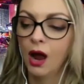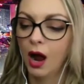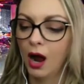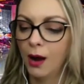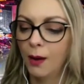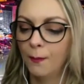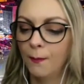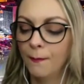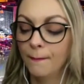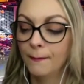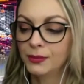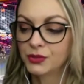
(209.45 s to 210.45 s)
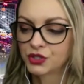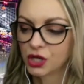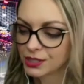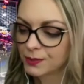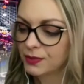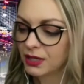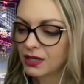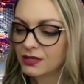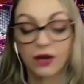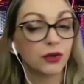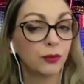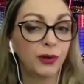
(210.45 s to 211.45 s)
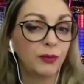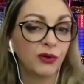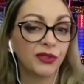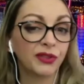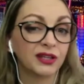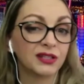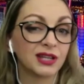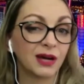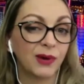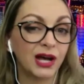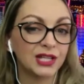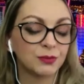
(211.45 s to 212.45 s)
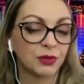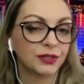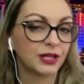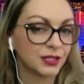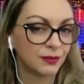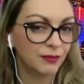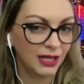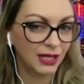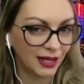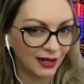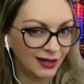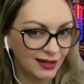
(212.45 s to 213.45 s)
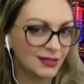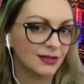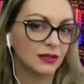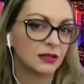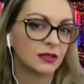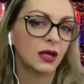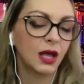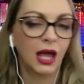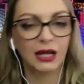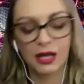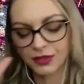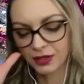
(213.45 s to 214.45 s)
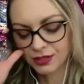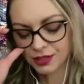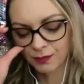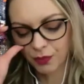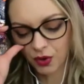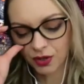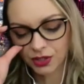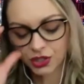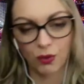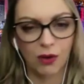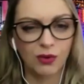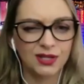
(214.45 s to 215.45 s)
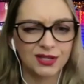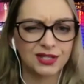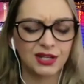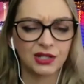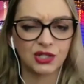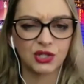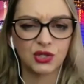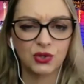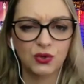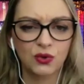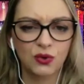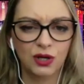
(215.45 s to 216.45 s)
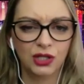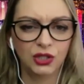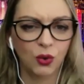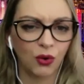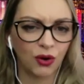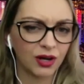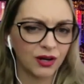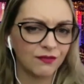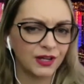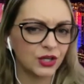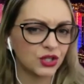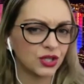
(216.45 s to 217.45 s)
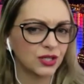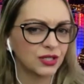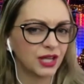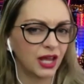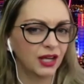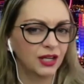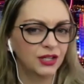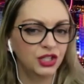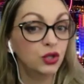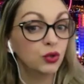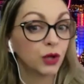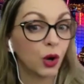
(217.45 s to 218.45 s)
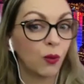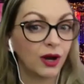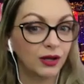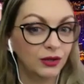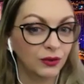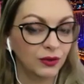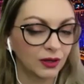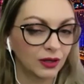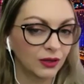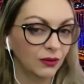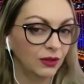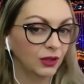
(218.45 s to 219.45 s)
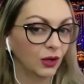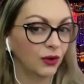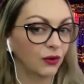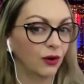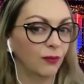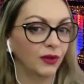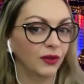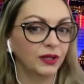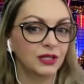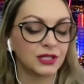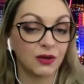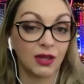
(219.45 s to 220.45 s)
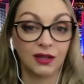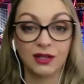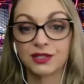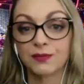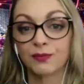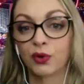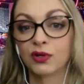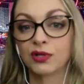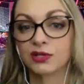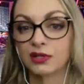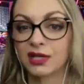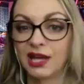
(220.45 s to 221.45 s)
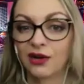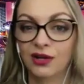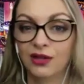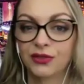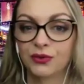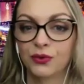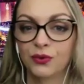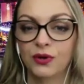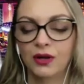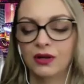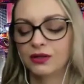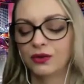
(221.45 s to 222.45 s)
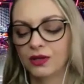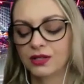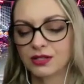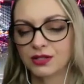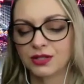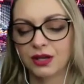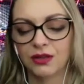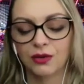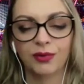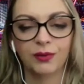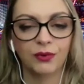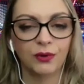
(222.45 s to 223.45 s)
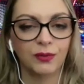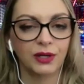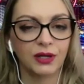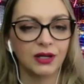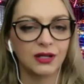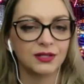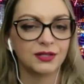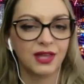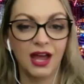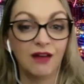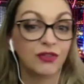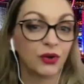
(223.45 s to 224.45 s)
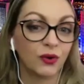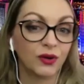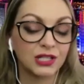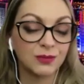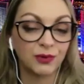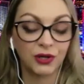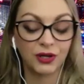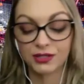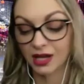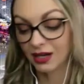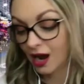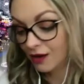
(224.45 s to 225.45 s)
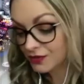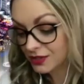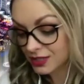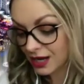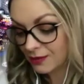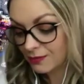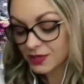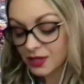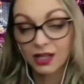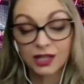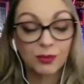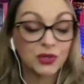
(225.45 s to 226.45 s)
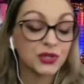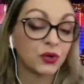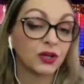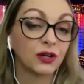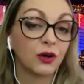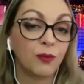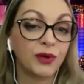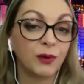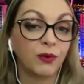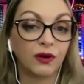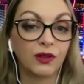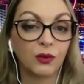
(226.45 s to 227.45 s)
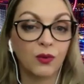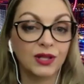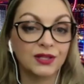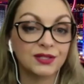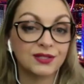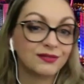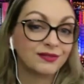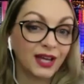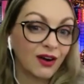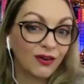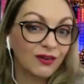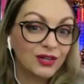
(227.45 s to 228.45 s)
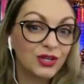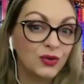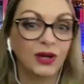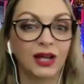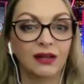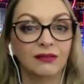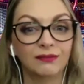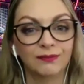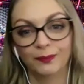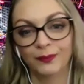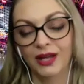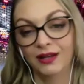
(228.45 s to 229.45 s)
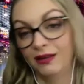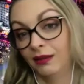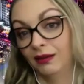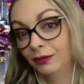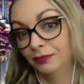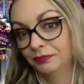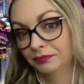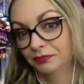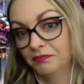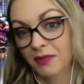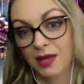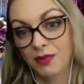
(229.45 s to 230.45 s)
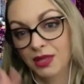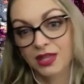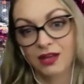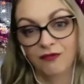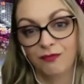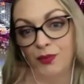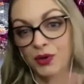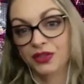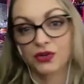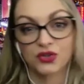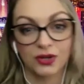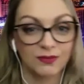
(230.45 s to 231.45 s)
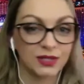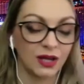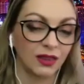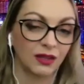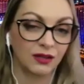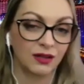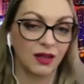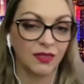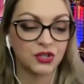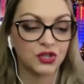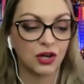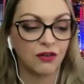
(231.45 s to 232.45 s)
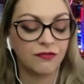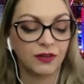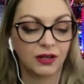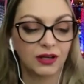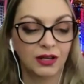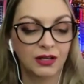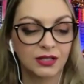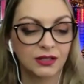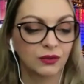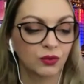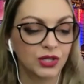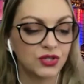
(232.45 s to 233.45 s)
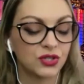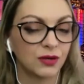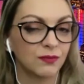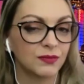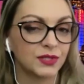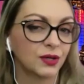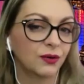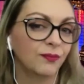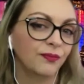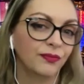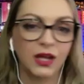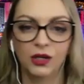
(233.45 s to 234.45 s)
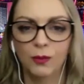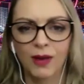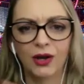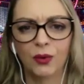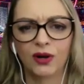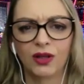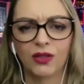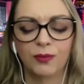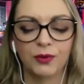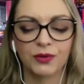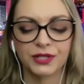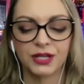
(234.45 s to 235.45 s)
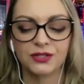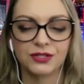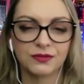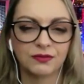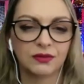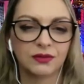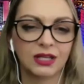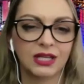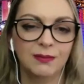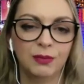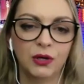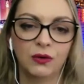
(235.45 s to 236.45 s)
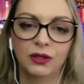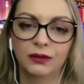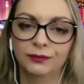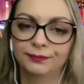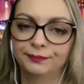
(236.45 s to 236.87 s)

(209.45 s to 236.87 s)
Um, just because other people think it's not possible doesn't mean that it isn't. And I think it's important to always stick to your convictions and you know what you can do, you know your abilities. So I think it's important to carry it through. Don't listen to other people because they have their own experience. And oftentimes, the most critical people are the ones that aren't doing anything. Maybe they've put their dreams on the on the shelf and, and didn't reach them. So no matter what other people say, just keep going